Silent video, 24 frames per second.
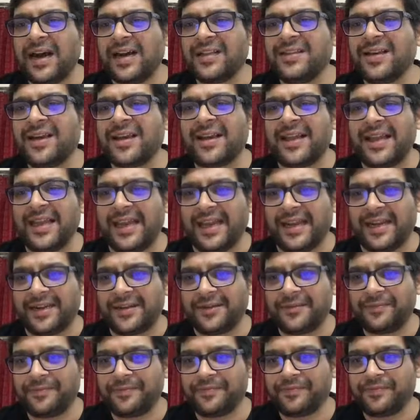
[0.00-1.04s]
other
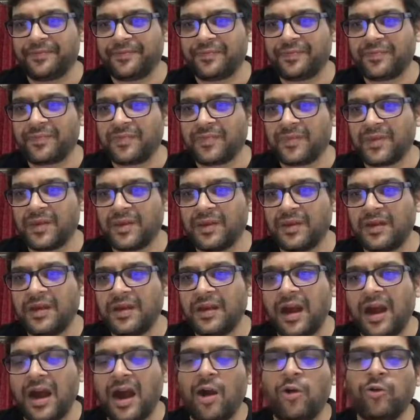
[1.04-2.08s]
8,
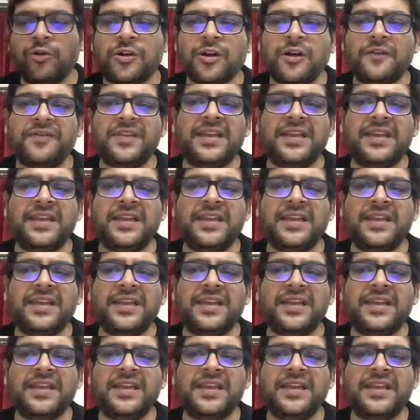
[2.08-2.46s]
how